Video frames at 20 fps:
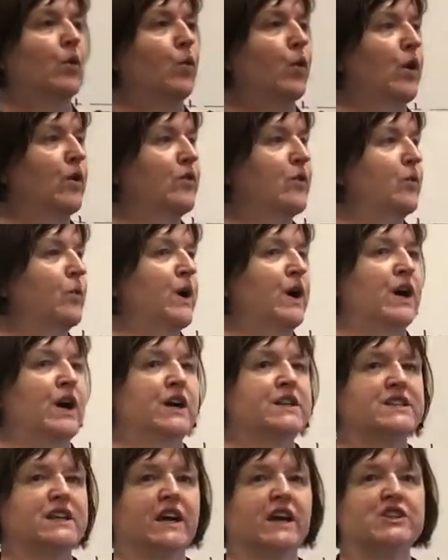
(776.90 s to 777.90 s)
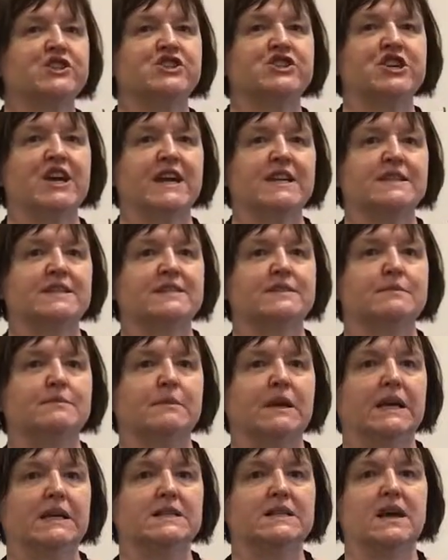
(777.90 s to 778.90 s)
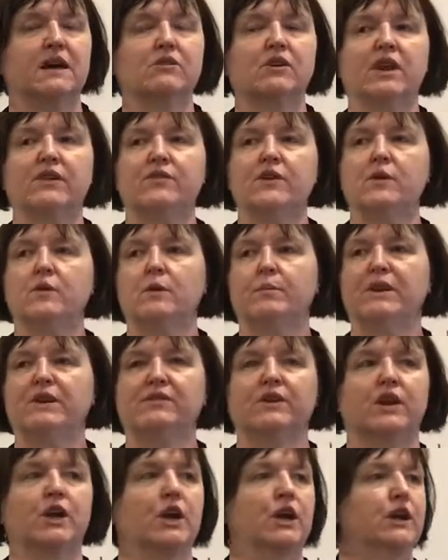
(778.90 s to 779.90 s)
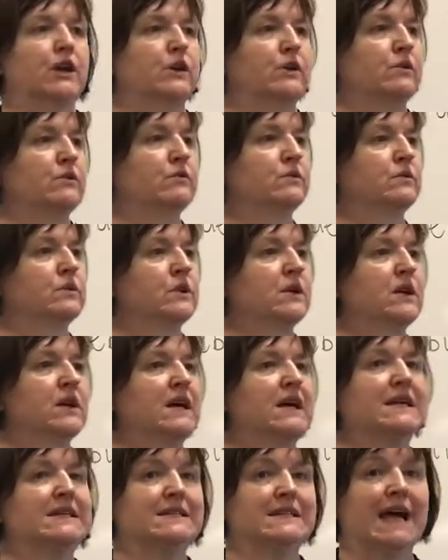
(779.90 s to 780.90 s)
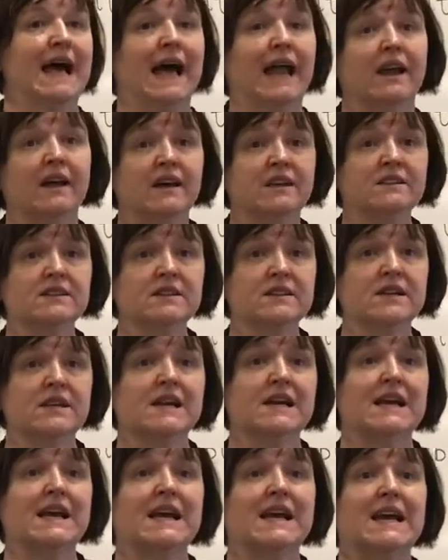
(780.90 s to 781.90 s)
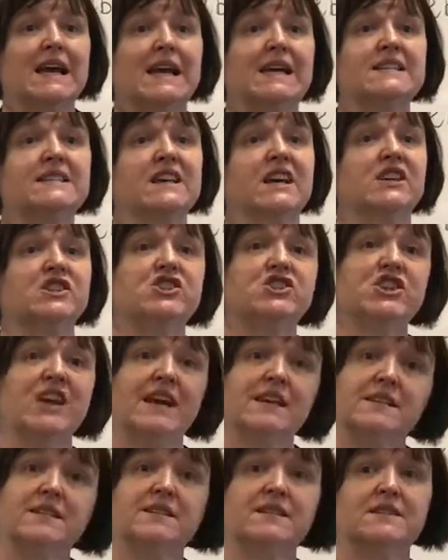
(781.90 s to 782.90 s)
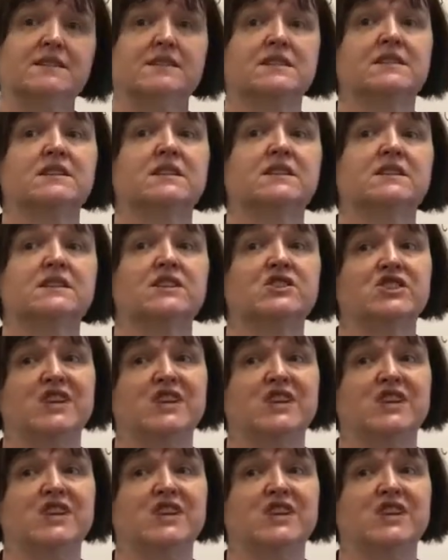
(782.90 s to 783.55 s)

what the word adjacent means? I'll give you a bit of a clue. Talon is adjacent to